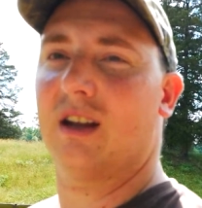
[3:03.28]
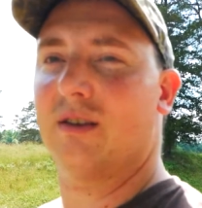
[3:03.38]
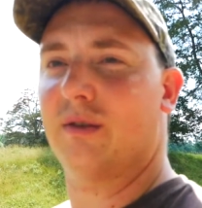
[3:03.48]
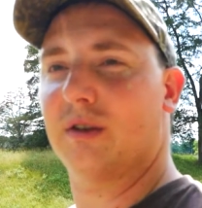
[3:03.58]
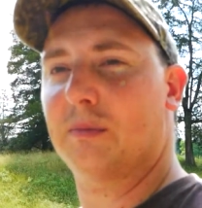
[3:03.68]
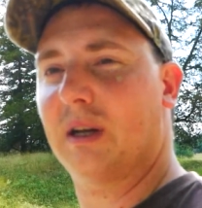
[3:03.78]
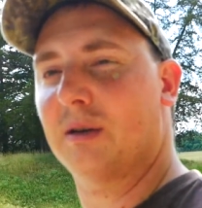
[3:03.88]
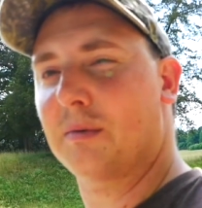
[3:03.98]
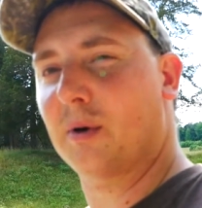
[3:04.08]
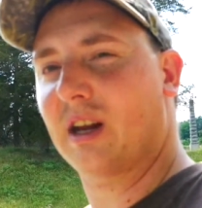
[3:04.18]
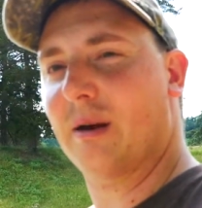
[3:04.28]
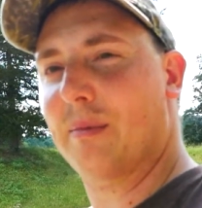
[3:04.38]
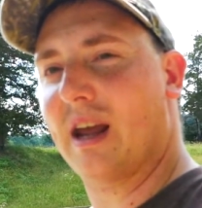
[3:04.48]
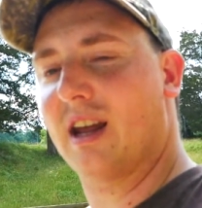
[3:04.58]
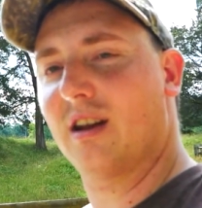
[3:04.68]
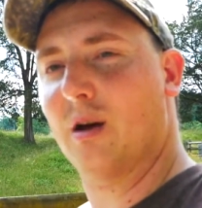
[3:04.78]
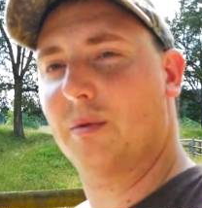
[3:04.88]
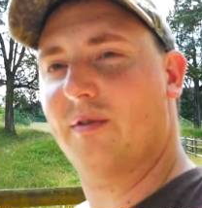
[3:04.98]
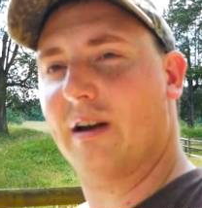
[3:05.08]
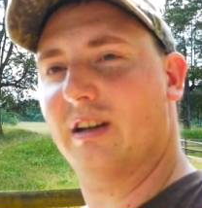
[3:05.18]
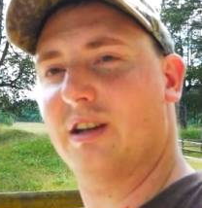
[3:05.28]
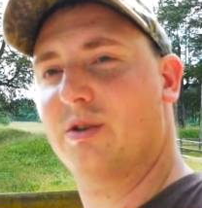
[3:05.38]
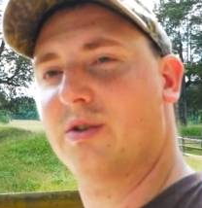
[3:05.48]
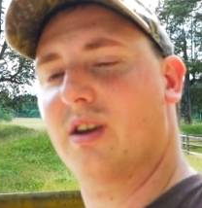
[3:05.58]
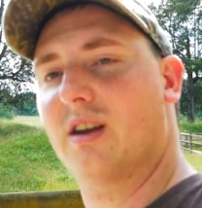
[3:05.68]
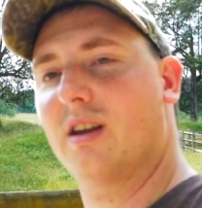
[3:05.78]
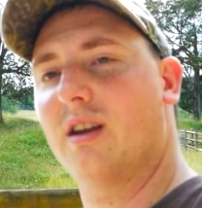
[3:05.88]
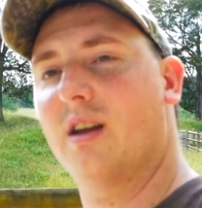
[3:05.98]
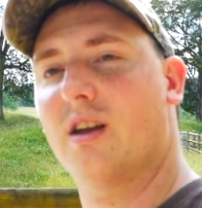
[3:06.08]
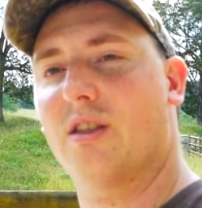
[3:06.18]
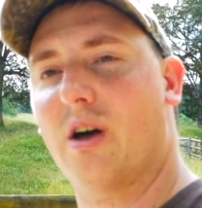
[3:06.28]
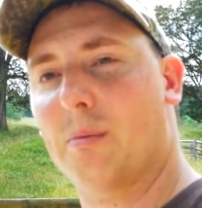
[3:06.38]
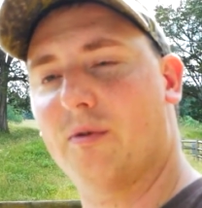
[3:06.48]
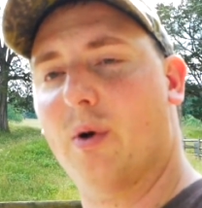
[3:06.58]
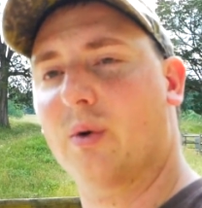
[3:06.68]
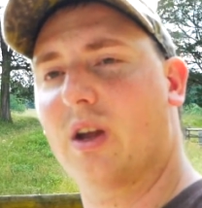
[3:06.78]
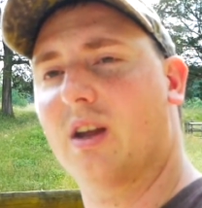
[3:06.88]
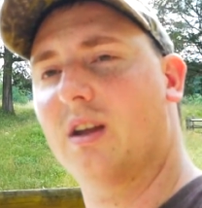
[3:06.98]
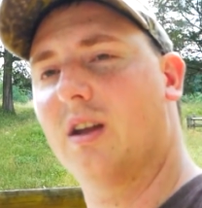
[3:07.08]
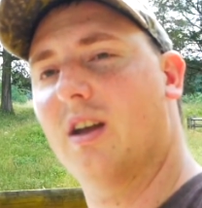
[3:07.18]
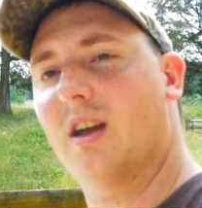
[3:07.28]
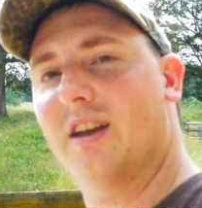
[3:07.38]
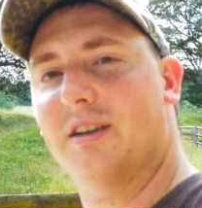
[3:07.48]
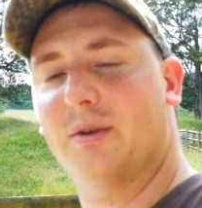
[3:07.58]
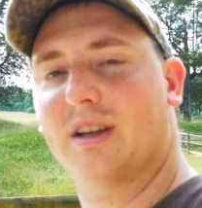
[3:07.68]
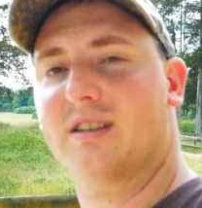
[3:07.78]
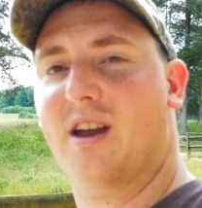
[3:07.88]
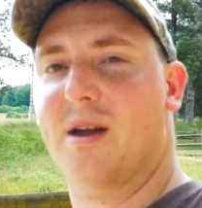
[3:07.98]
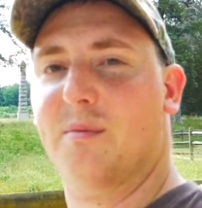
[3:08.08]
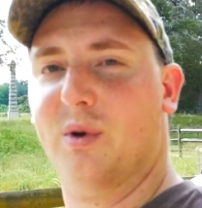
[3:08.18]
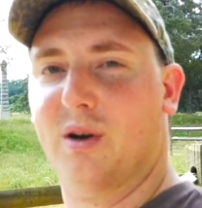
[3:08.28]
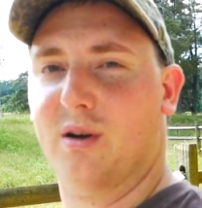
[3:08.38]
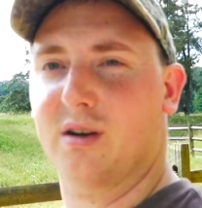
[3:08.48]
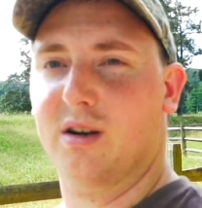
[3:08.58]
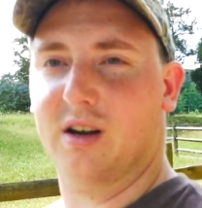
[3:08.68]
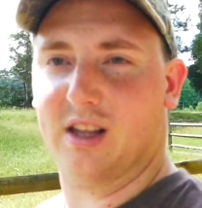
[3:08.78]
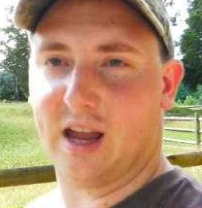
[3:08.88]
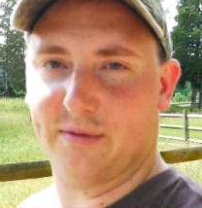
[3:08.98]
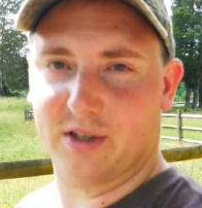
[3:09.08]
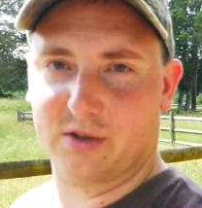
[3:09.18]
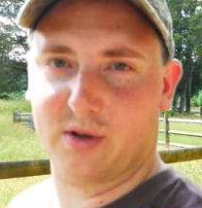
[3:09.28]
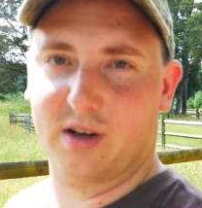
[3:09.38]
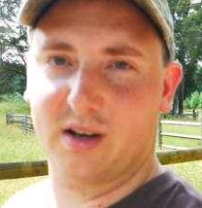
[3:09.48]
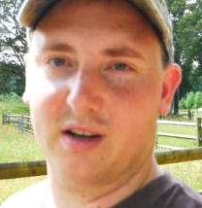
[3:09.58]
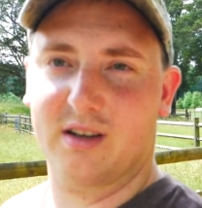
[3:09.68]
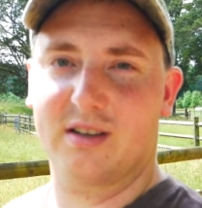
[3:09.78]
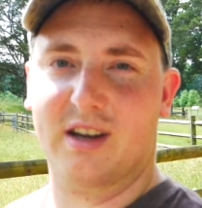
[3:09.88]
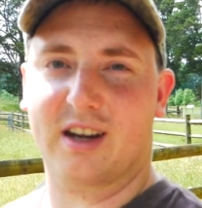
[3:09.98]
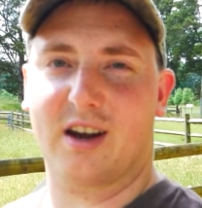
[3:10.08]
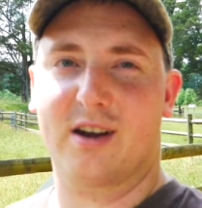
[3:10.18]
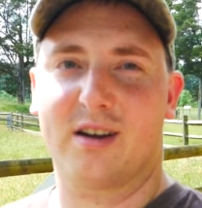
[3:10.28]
for this Petersburg campaign. Hope you found it interesting, thought-provoking, and until next time, we are Alive in History. Take care.